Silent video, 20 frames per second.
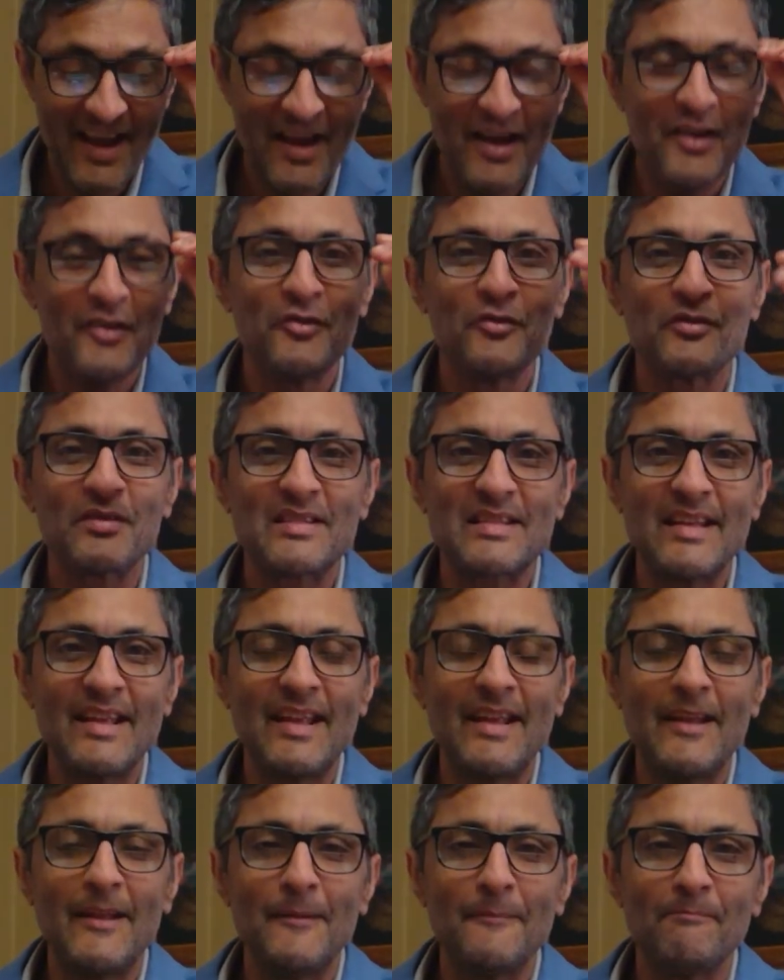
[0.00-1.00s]
You
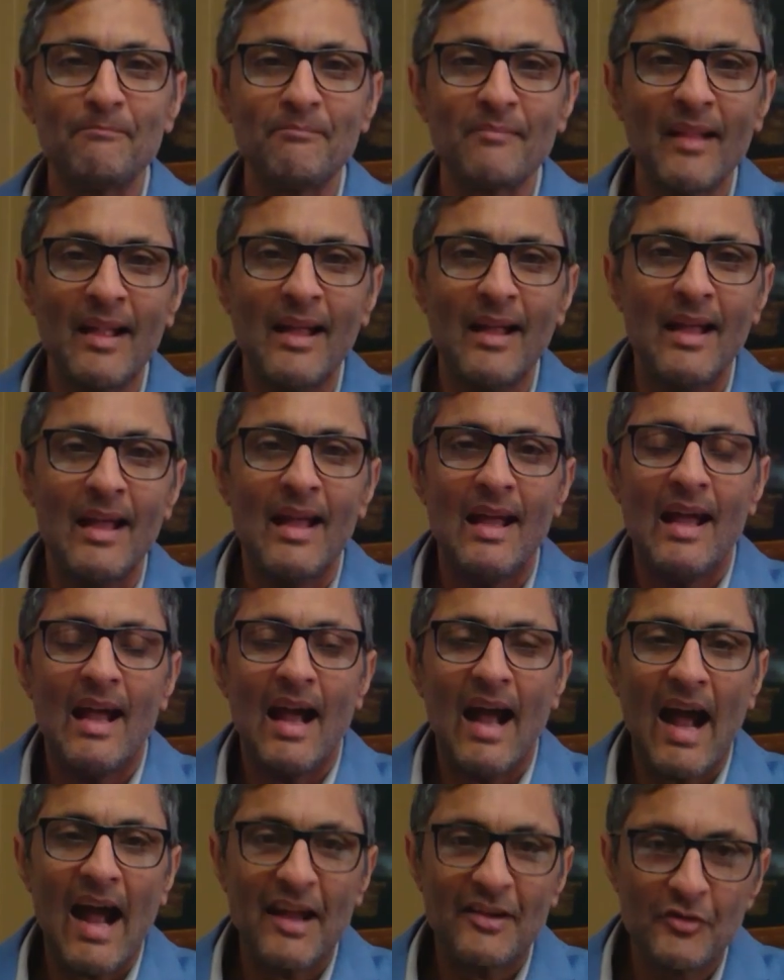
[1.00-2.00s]
see,
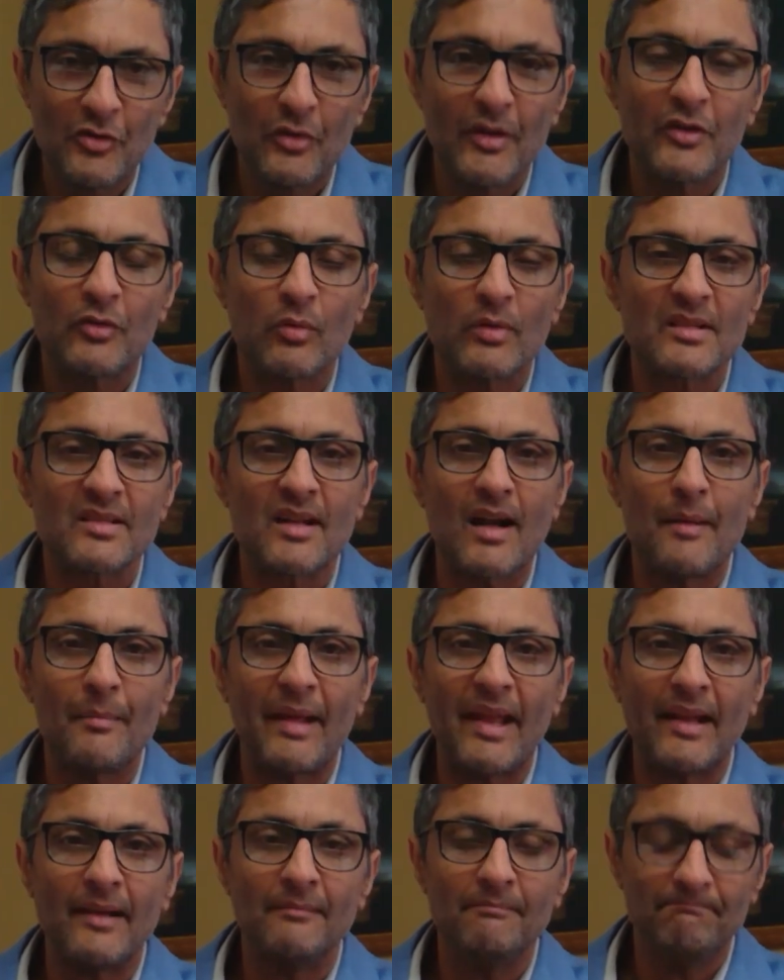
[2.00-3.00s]
I knew it was
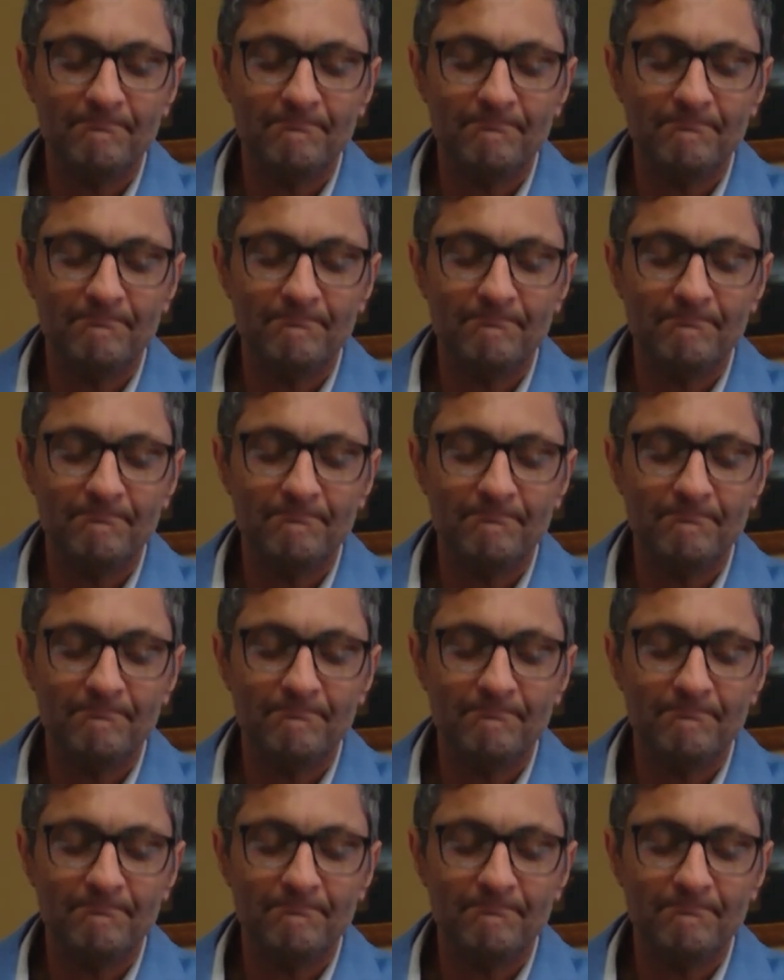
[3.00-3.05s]
coming.